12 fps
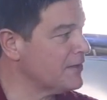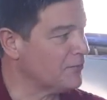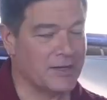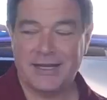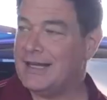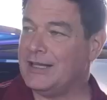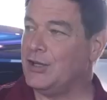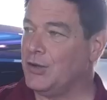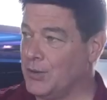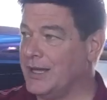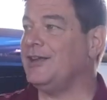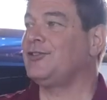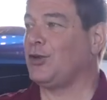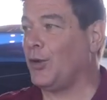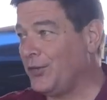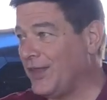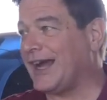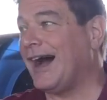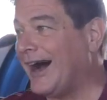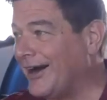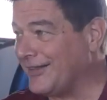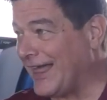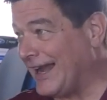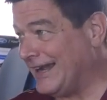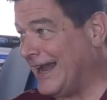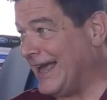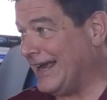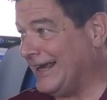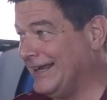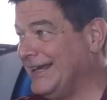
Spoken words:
What did he do? He sold the car that day.